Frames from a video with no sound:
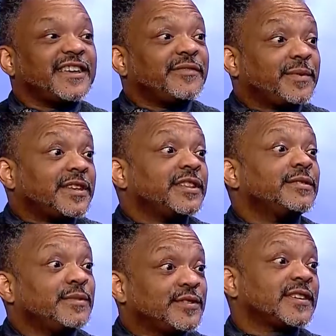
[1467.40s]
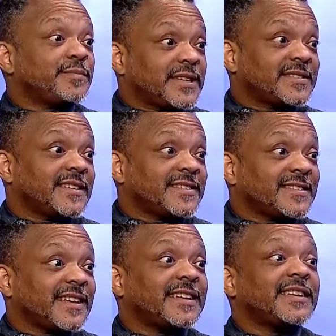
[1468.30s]
You've been in the music
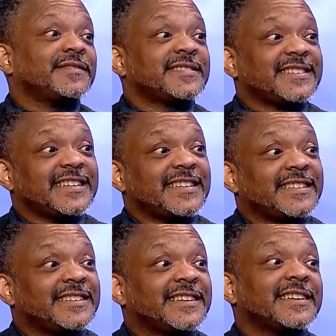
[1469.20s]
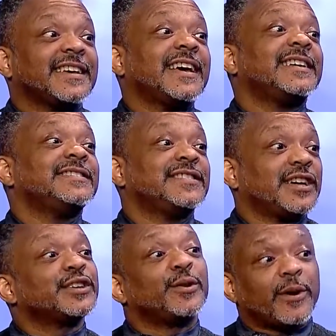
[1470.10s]
business and have seen and
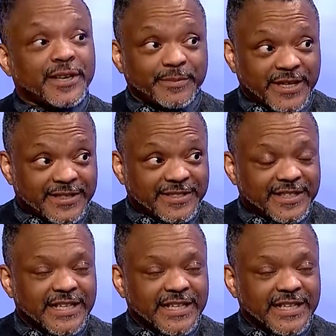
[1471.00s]
done quite a bit.